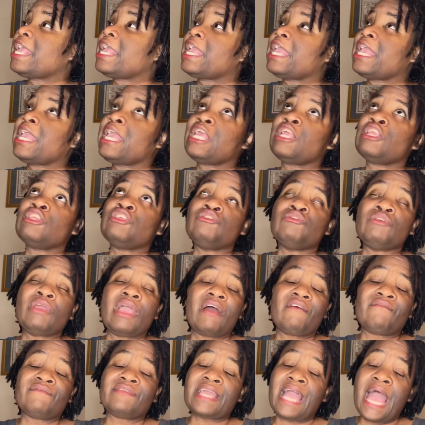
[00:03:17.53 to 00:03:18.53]
and you
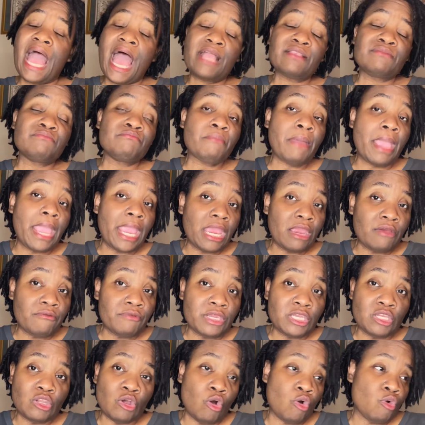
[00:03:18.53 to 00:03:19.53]
have gotten
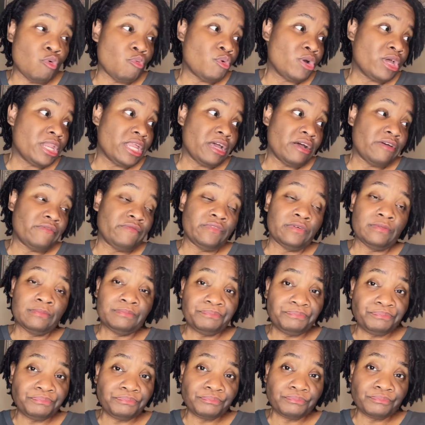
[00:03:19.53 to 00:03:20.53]
married or whatever,
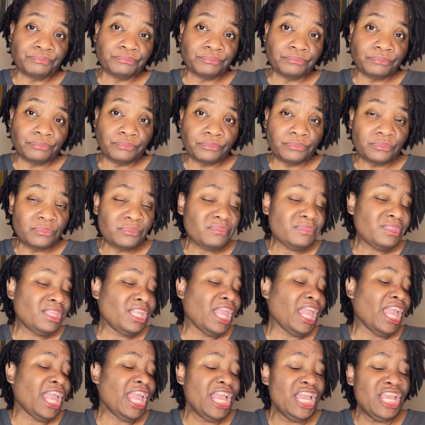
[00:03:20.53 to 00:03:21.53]

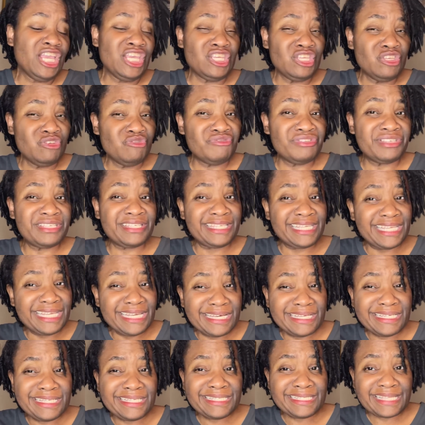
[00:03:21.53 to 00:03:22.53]
and you
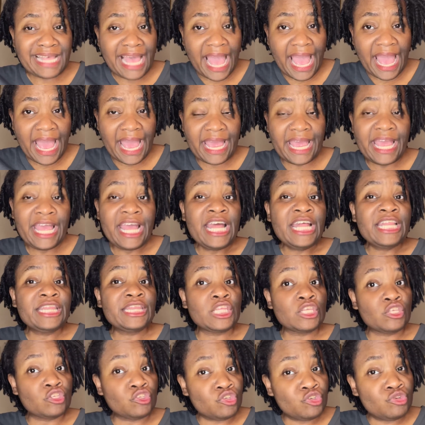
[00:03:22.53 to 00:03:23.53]
still decide
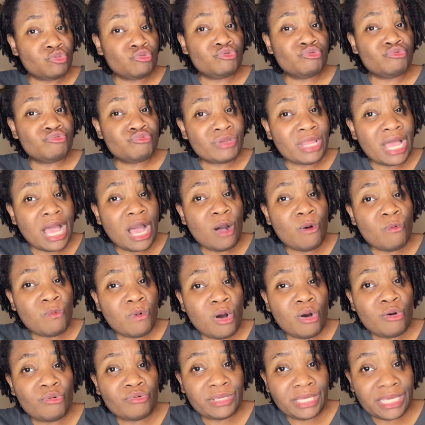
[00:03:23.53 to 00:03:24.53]
that you do not
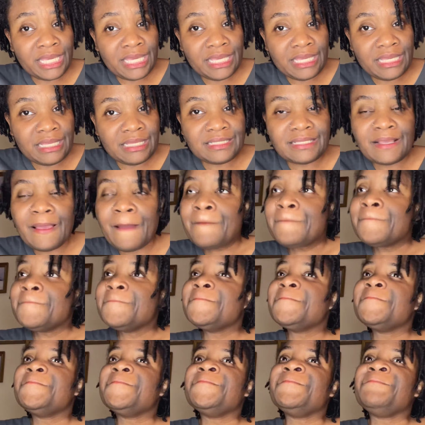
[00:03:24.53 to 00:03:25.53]
want kids,
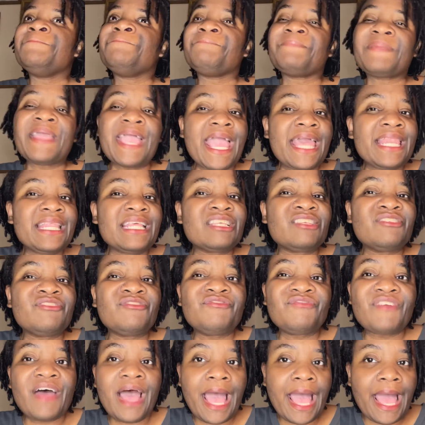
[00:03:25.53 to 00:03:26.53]
that is
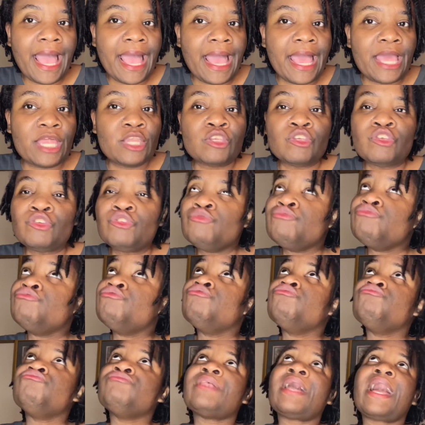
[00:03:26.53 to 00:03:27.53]
fine. You
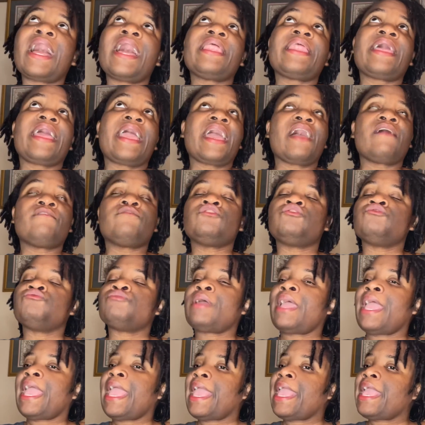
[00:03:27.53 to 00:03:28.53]
do not have to
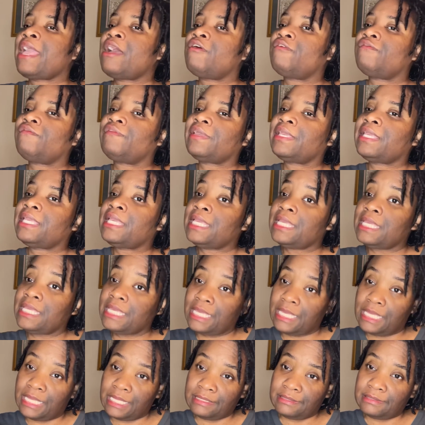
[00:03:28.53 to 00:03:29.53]
have
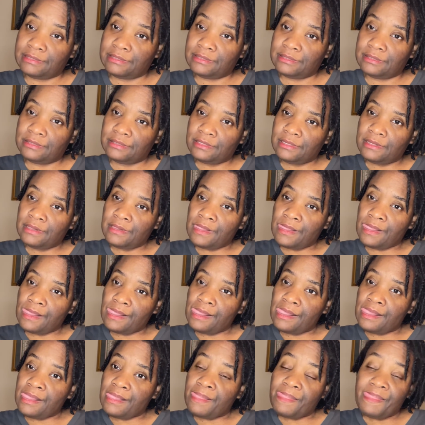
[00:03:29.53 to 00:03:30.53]
kids.
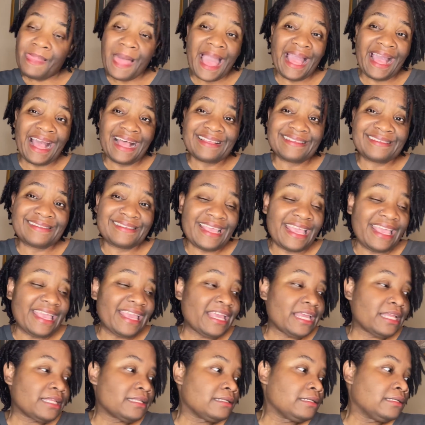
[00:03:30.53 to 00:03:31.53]
Like I said,